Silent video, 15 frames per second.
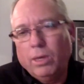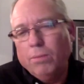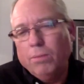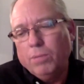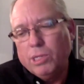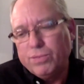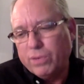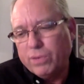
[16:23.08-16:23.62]

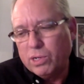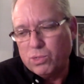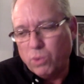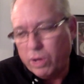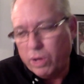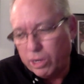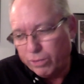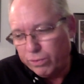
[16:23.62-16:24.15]
But as far as
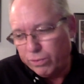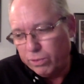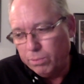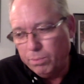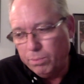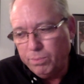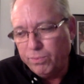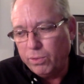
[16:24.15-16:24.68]
water for
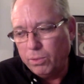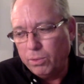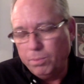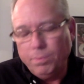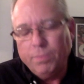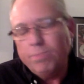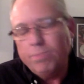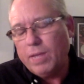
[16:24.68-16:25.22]

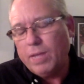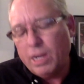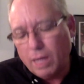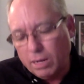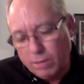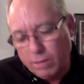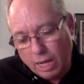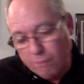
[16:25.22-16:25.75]
and
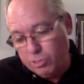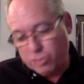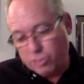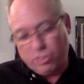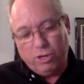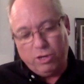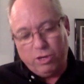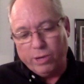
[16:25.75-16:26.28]
I'm just
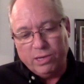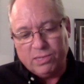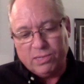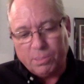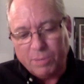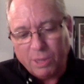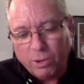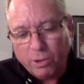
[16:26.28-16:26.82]
curious.
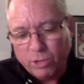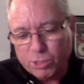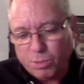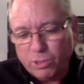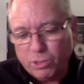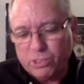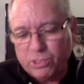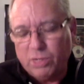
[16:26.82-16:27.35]
I'm a curious
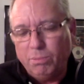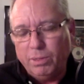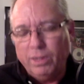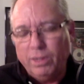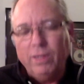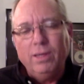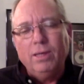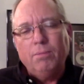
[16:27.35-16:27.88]
person. Yeah.
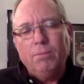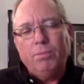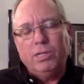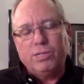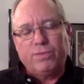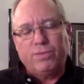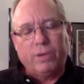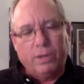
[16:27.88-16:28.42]
But
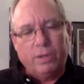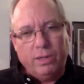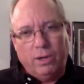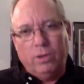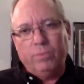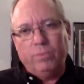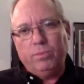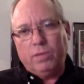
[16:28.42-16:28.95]
as far,
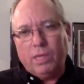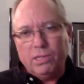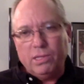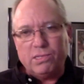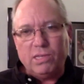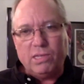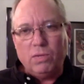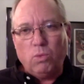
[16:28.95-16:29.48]

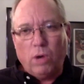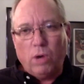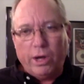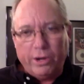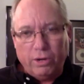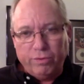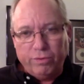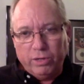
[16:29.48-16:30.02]
kids need
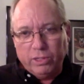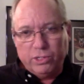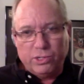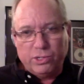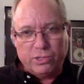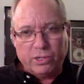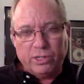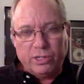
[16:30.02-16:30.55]
water,
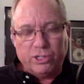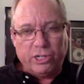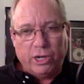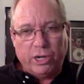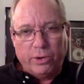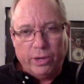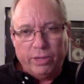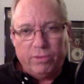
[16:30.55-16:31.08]
villages are going to
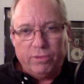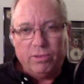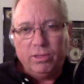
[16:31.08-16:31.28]
share it.